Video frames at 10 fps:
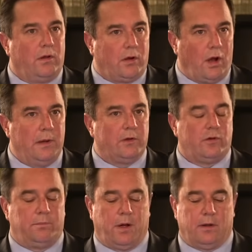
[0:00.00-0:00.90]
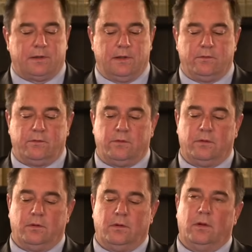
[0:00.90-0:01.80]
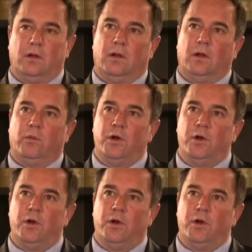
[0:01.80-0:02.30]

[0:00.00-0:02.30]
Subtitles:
coalition partners were